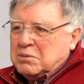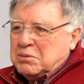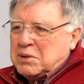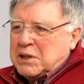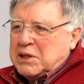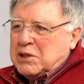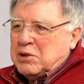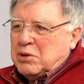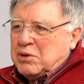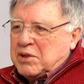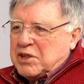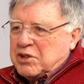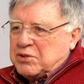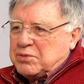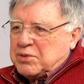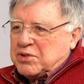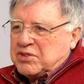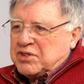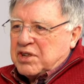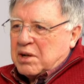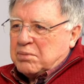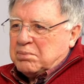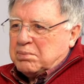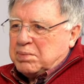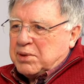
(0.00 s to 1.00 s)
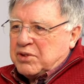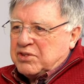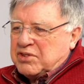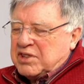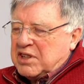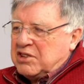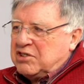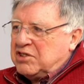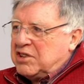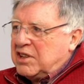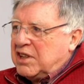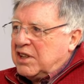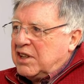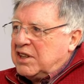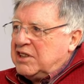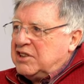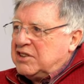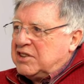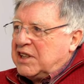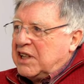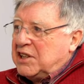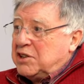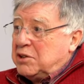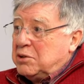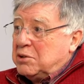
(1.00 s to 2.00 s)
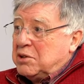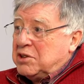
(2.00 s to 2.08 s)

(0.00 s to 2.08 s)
we know this with some precision, at least they